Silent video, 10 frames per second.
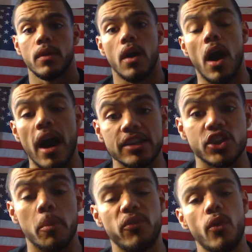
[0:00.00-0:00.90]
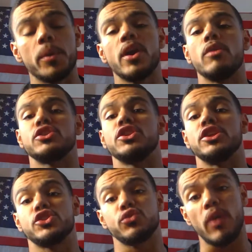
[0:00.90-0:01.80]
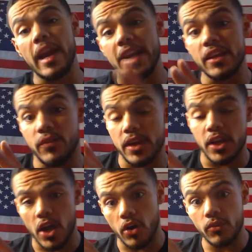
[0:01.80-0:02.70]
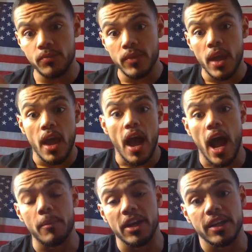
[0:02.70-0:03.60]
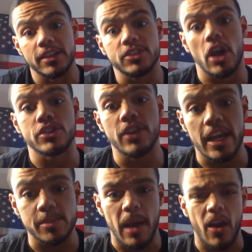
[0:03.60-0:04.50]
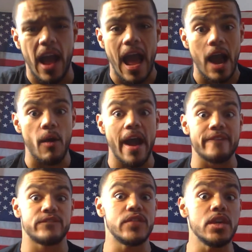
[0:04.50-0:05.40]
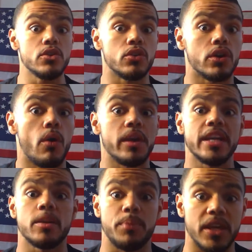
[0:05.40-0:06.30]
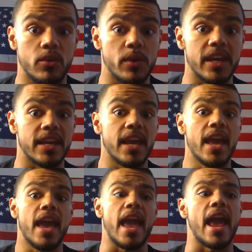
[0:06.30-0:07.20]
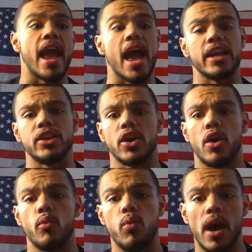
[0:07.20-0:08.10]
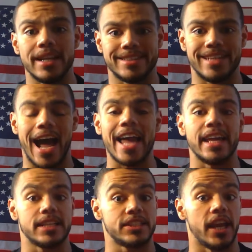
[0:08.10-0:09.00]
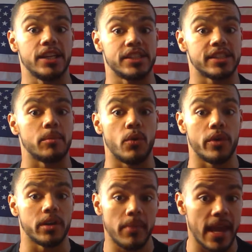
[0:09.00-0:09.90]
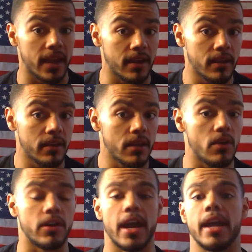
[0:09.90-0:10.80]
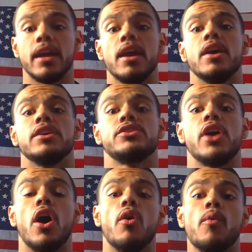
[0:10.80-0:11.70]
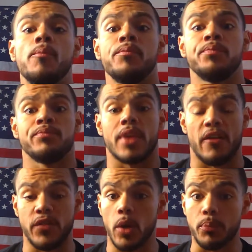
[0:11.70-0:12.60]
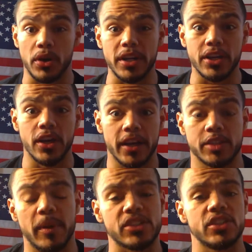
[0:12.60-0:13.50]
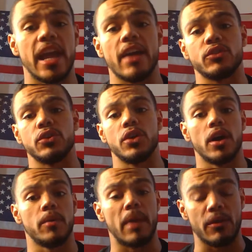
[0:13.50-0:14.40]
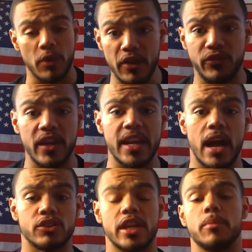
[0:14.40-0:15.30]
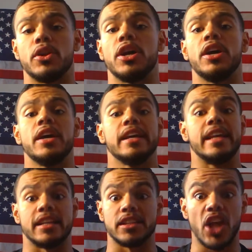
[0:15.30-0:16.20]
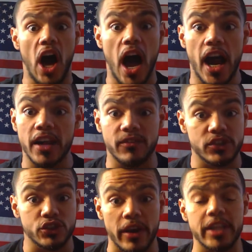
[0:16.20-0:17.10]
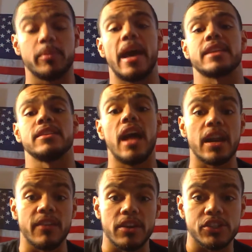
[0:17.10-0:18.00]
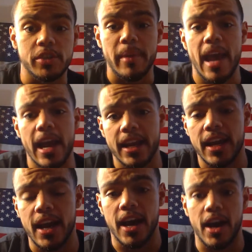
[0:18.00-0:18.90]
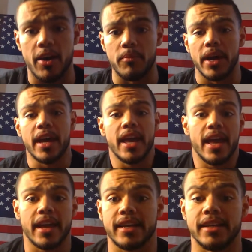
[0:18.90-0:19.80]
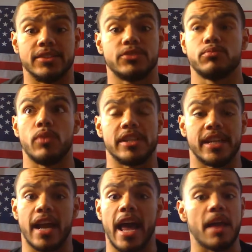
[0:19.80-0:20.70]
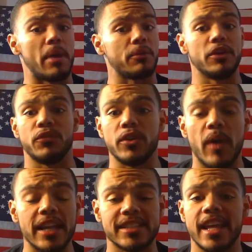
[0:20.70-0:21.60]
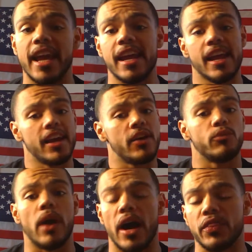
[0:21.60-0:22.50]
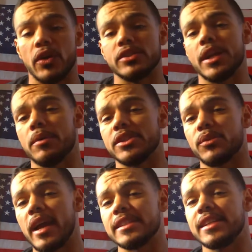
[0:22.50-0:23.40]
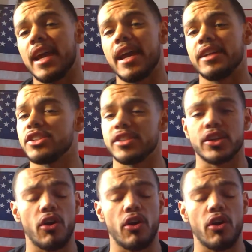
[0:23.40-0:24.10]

All right, so before we go into the training video, I'm going to talk to you guys about how I feel going into peak week and what diet changes I'm going to make, okay? So I feel pretty good, especially after my refeed. I was able to get a lot of strength back, a lot of energy back, because, I had my refeed Wednesday, Thursday was a rest day, just did